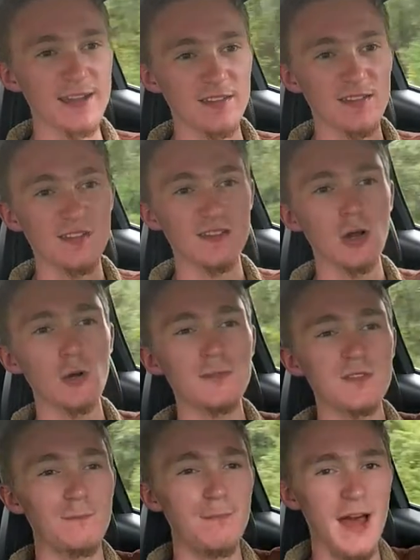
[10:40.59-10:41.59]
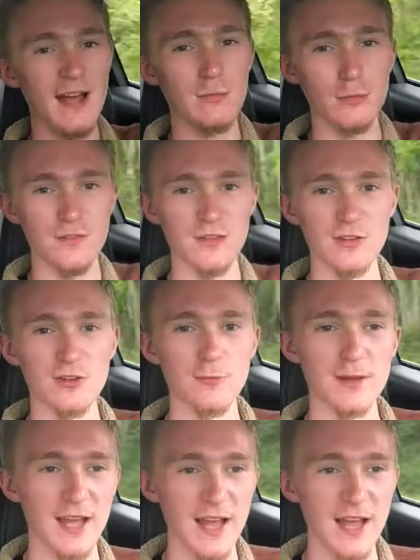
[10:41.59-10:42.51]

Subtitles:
It slopes backwards a little bit